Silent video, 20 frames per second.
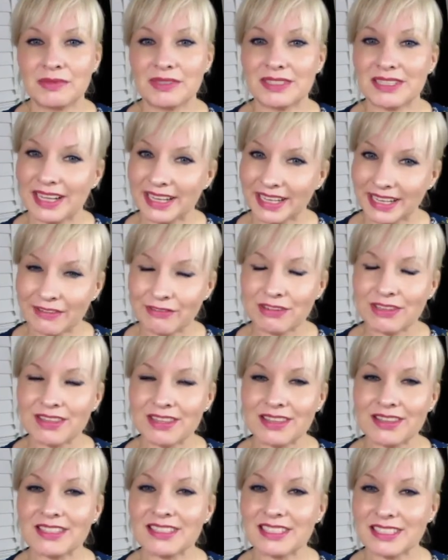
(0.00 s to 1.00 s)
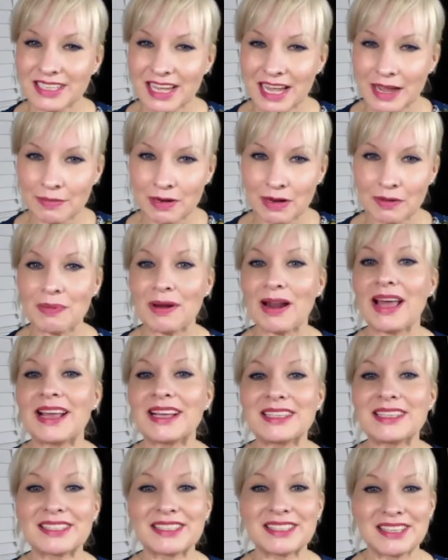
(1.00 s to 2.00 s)
Like everything, there's a time and a
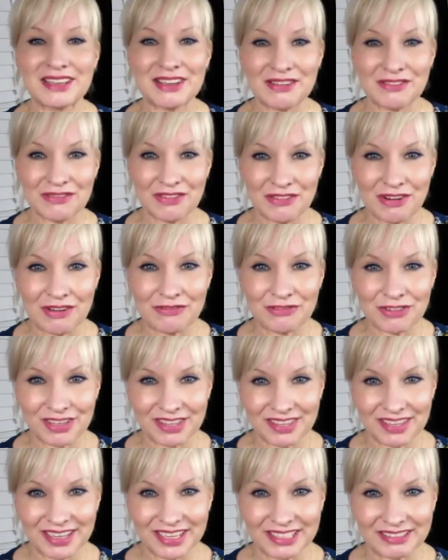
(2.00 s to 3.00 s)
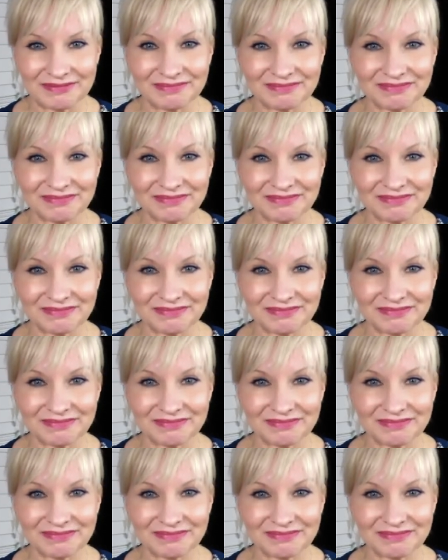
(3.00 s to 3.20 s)
place for everything.